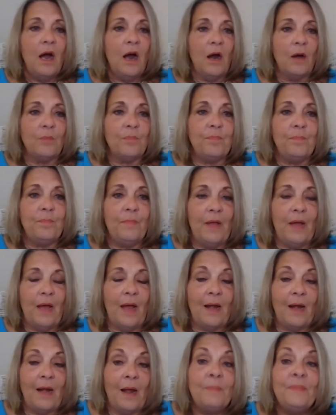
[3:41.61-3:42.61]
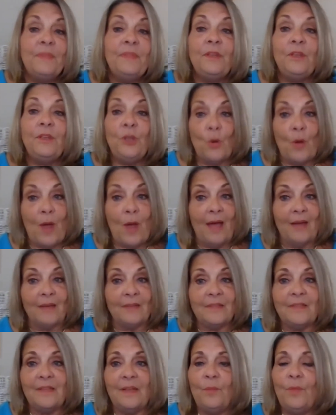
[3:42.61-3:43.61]
and I'm in the
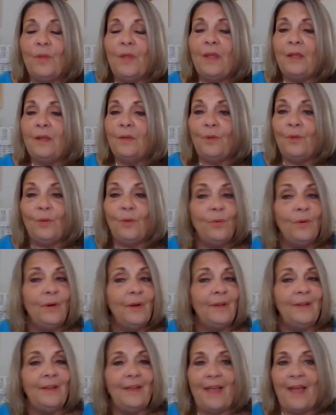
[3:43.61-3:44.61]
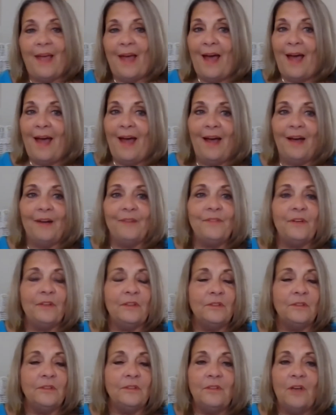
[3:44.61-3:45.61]
US, and we really have a
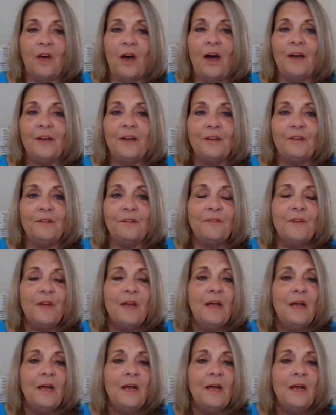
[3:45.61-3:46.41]
lot of